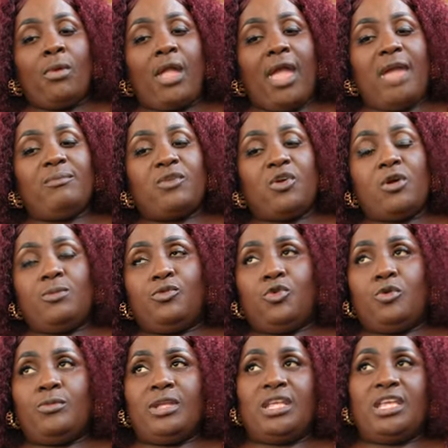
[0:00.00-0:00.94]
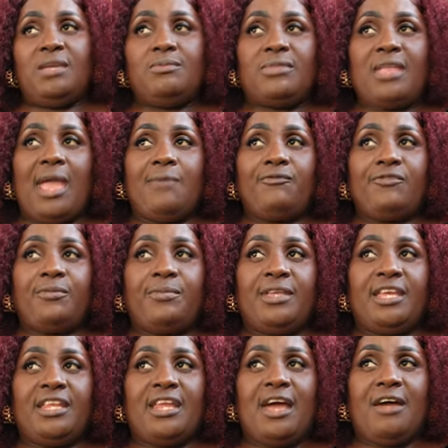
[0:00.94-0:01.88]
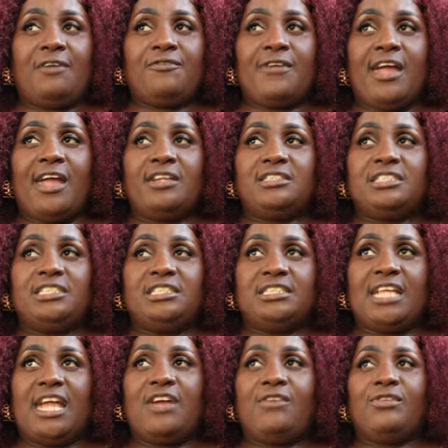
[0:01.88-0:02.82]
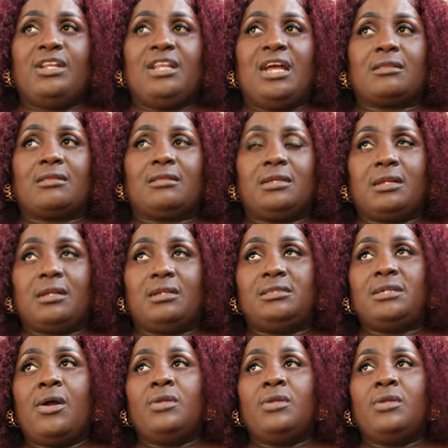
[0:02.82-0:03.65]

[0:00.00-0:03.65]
i come now, I give him time to bathe off and eat and relax a little.